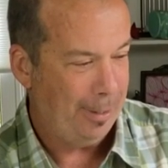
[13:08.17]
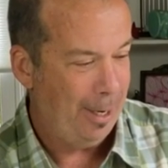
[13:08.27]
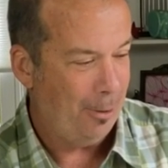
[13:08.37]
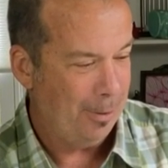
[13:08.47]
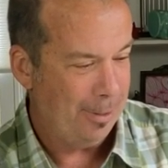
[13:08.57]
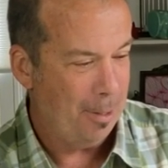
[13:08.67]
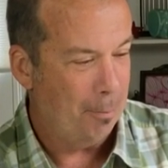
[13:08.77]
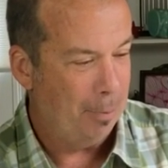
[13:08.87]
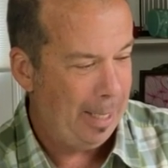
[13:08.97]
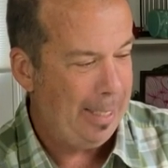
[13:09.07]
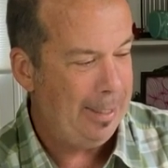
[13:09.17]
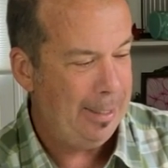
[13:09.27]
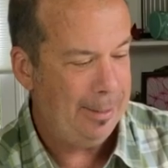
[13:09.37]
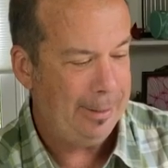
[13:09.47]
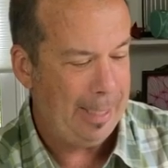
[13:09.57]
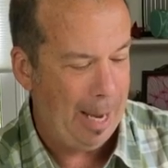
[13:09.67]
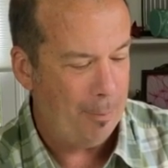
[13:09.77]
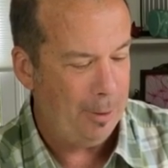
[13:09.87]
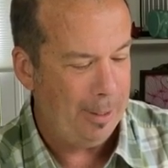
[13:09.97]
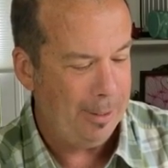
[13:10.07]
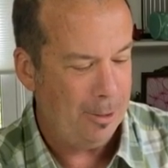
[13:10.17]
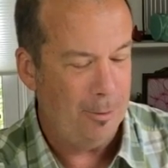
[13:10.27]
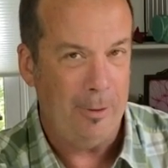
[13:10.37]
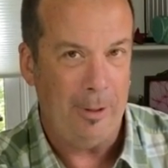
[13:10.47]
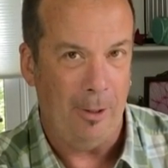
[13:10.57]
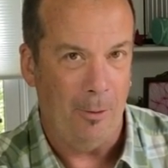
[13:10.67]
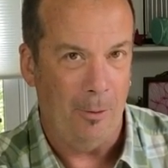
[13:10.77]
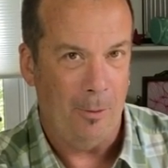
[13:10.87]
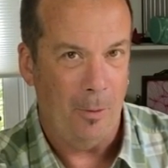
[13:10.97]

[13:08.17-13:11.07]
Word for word: now is the blended Cabernet Sauvignon